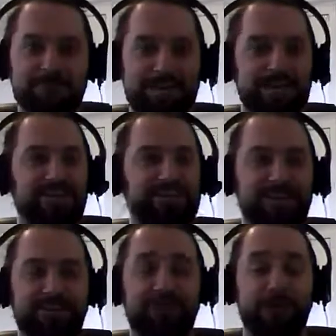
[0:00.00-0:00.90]
You
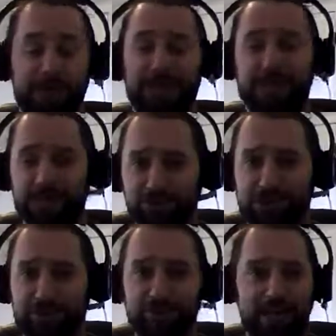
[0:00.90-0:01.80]
said, "You're a freaking idiot,
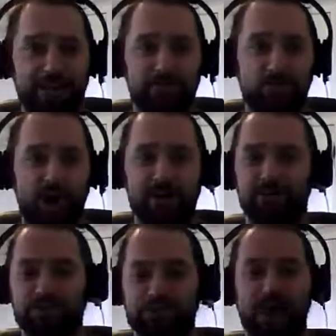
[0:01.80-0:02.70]
Jordan. Like, why
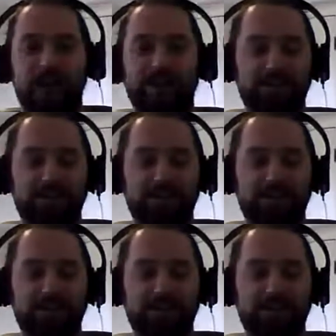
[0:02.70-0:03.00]
are you not?